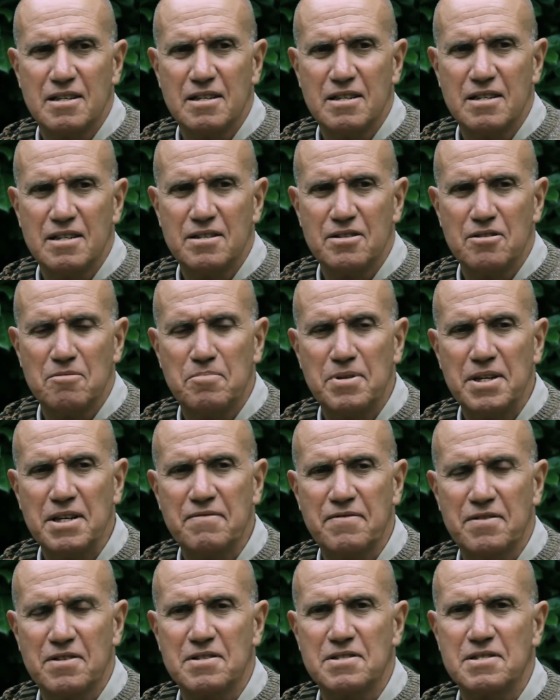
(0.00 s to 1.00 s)
in the
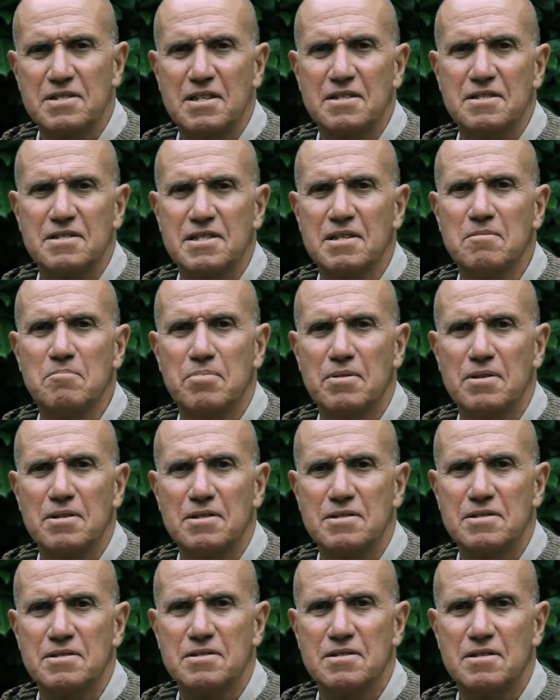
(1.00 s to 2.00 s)
briefest and
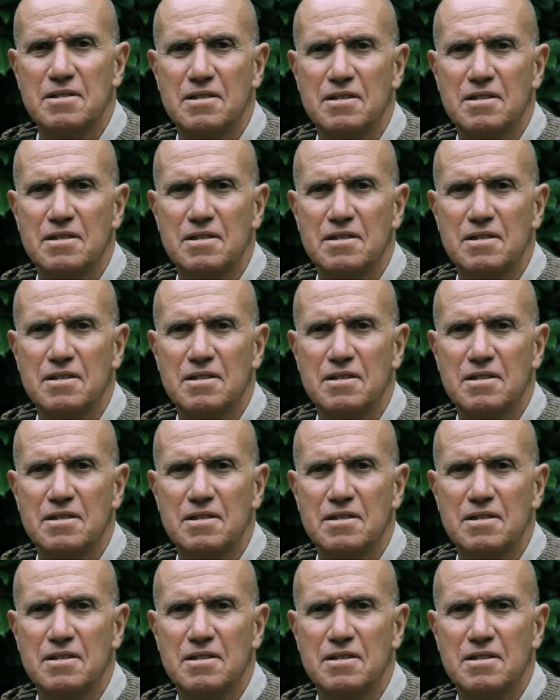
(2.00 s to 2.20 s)
simplest,